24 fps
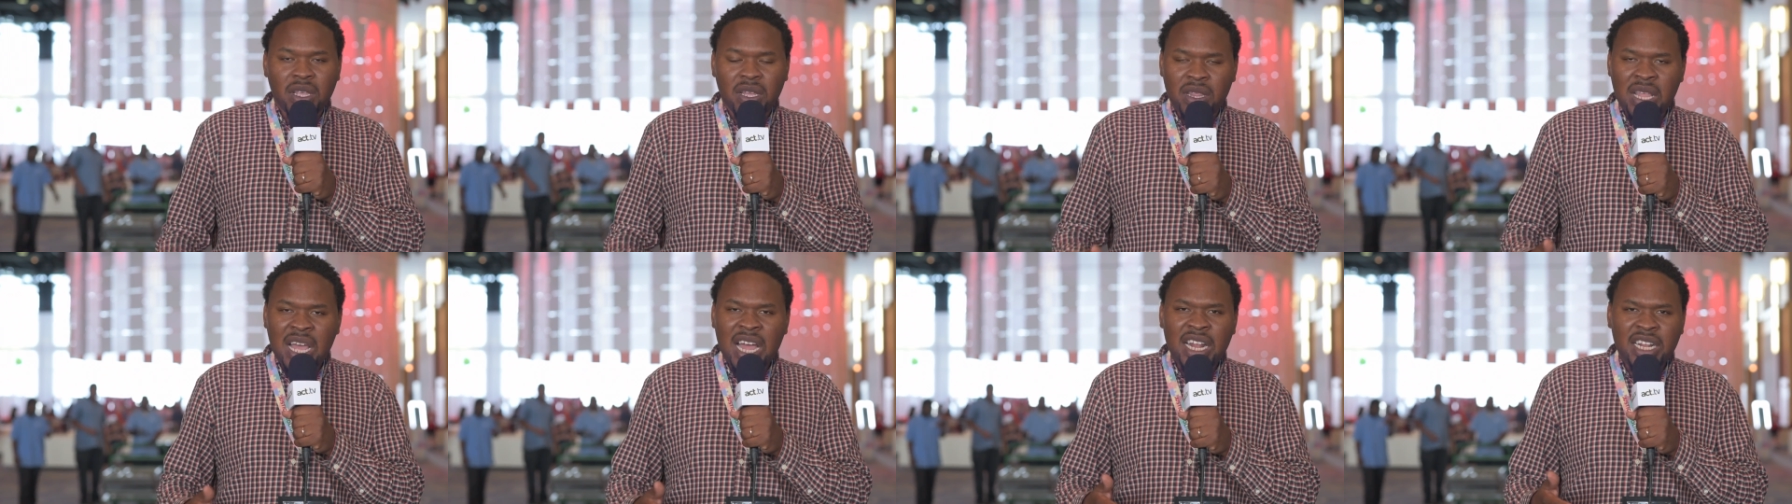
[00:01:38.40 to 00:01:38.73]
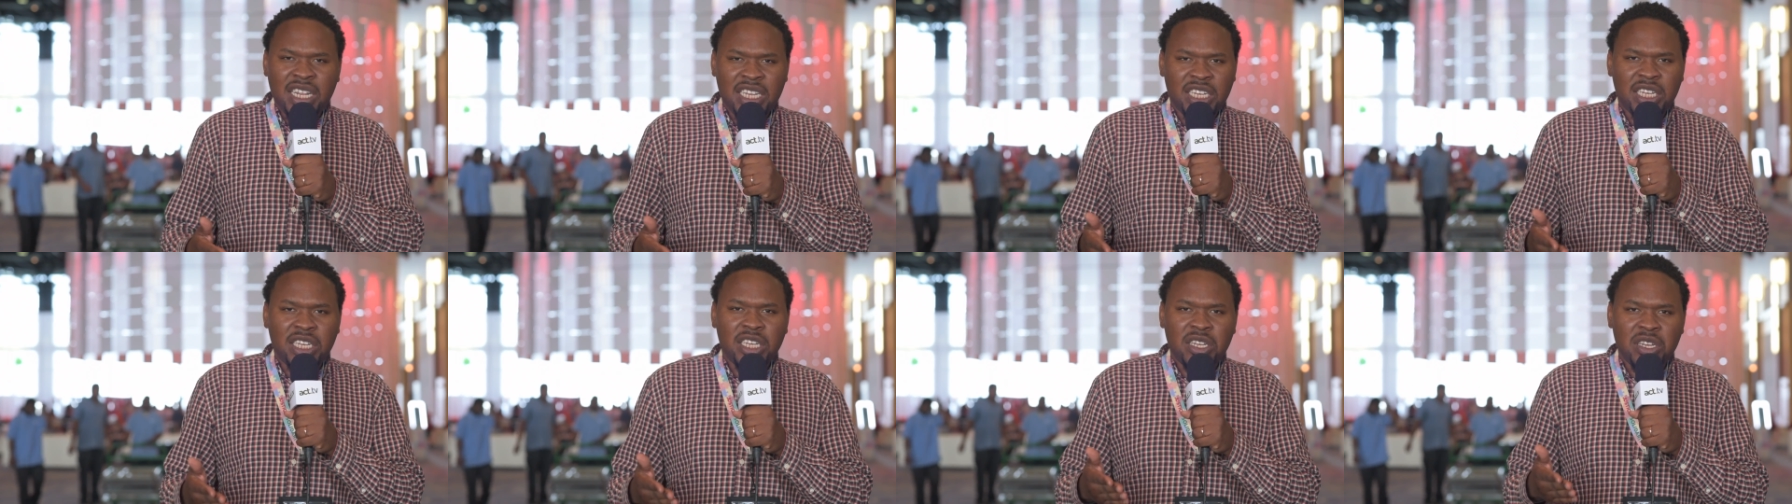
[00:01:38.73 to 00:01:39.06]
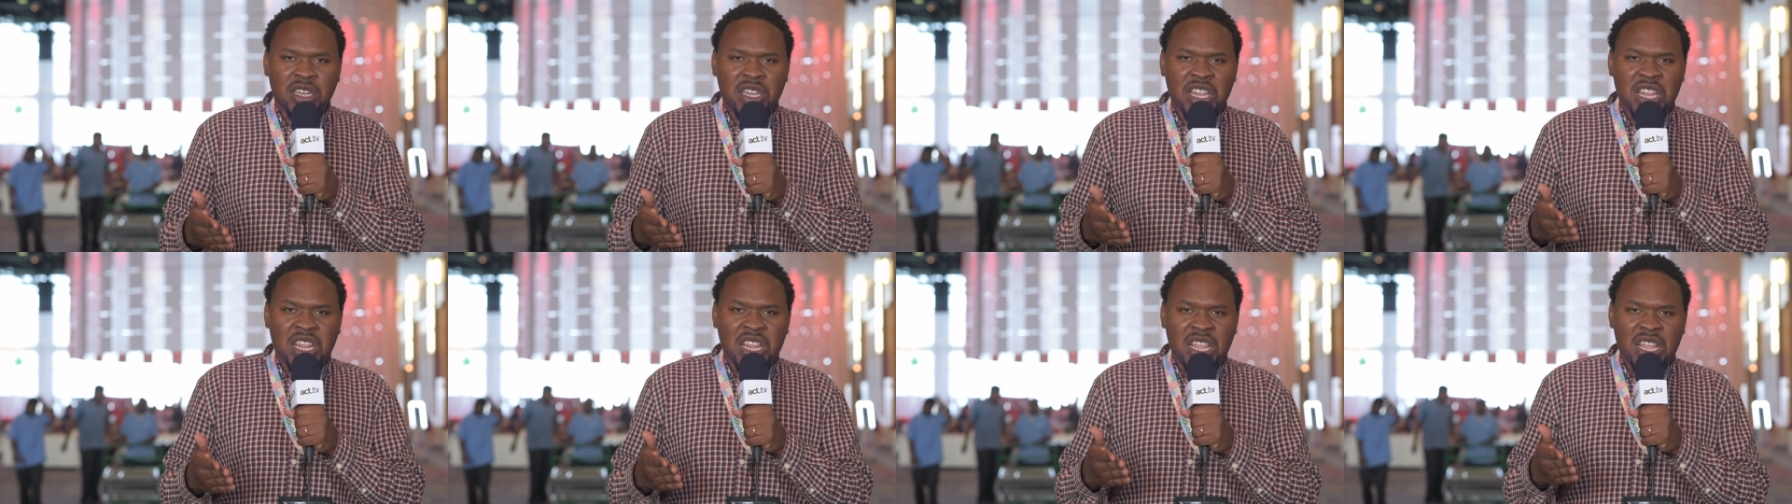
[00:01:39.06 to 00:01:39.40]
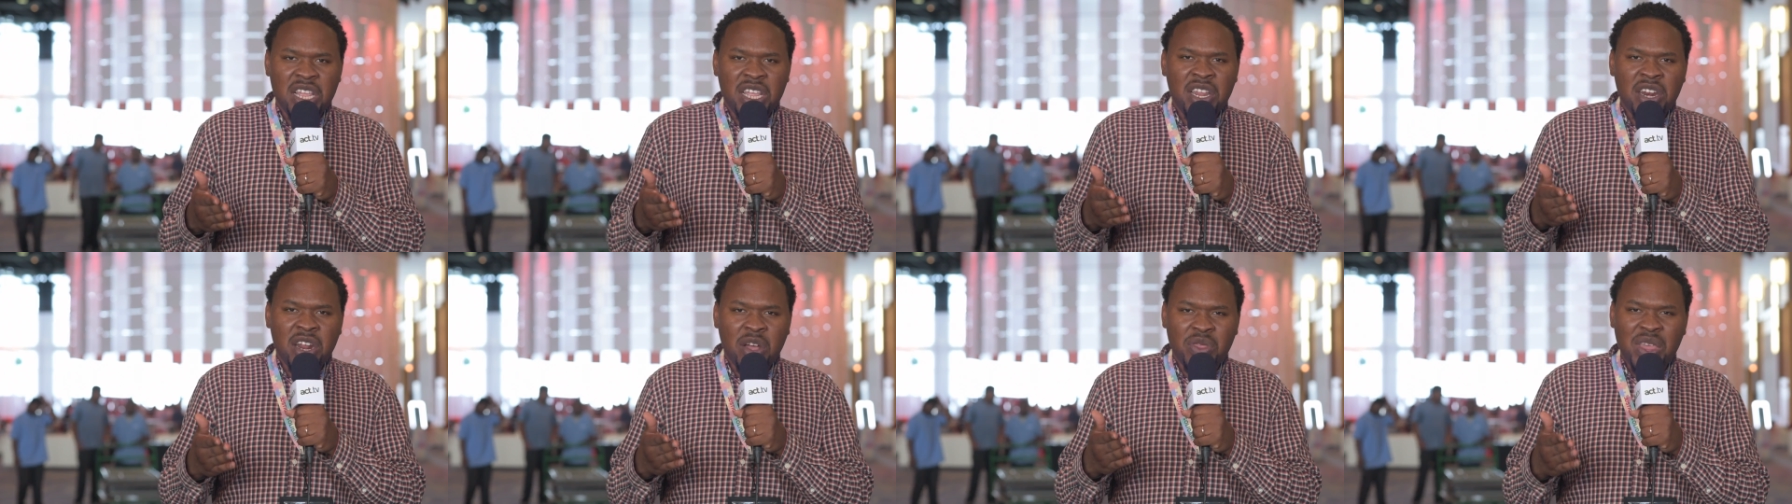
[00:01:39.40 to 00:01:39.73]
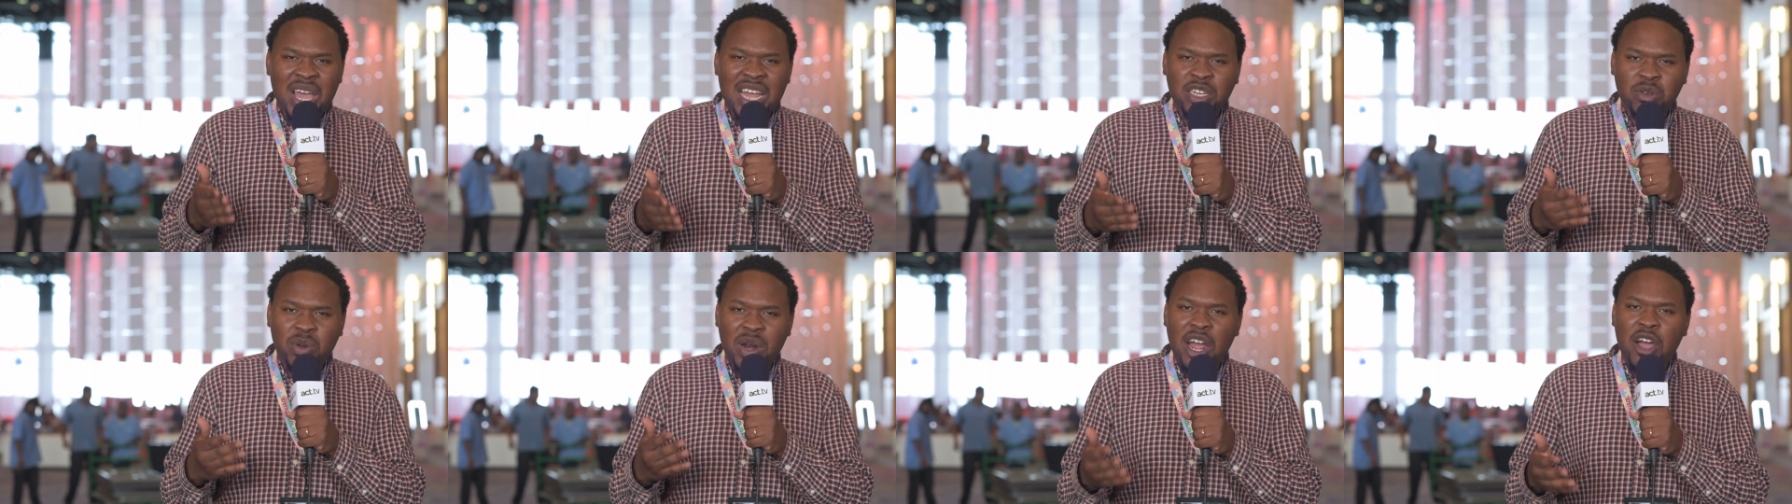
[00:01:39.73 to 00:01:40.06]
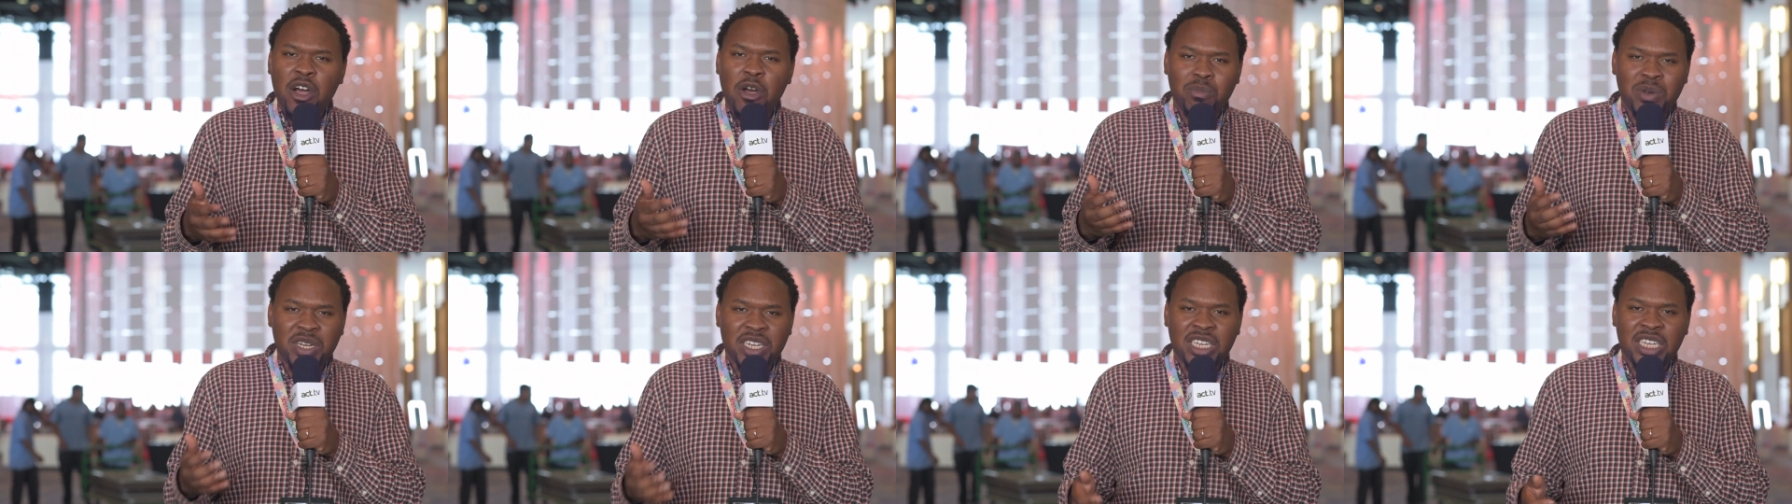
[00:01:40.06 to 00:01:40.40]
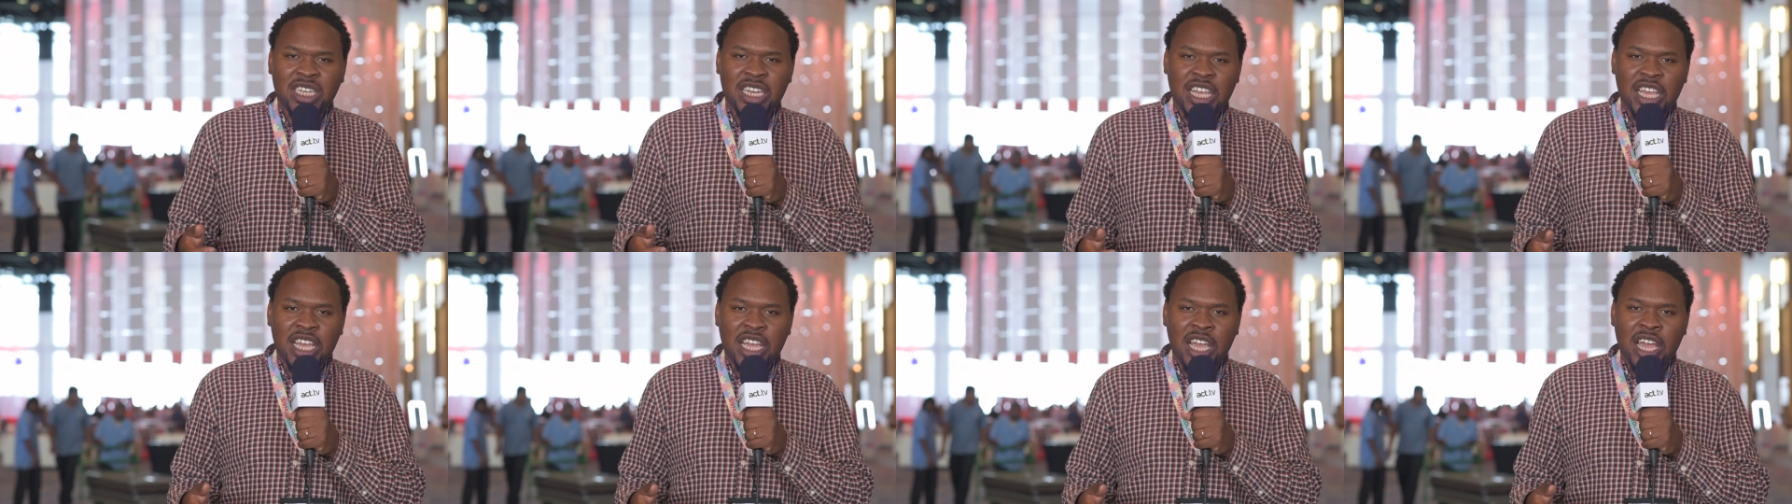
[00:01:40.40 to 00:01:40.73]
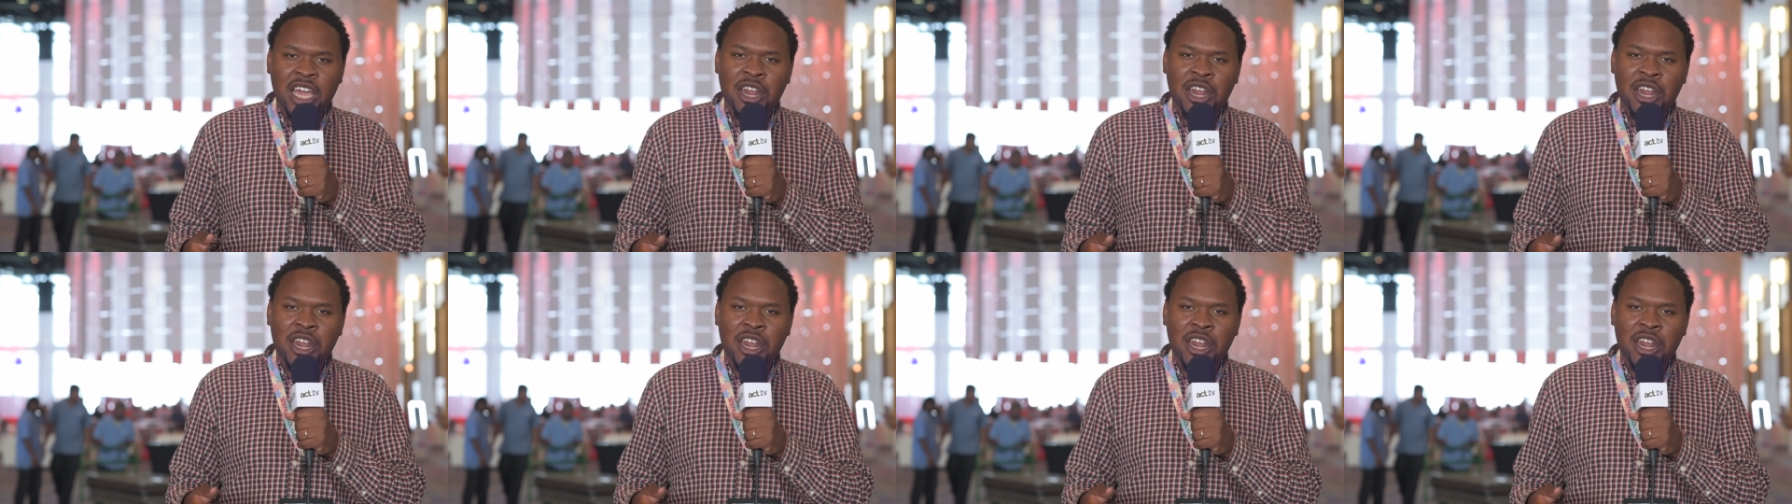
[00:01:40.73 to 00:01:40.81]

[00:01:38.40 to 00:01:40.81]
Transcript: that's you know that's what I hope to see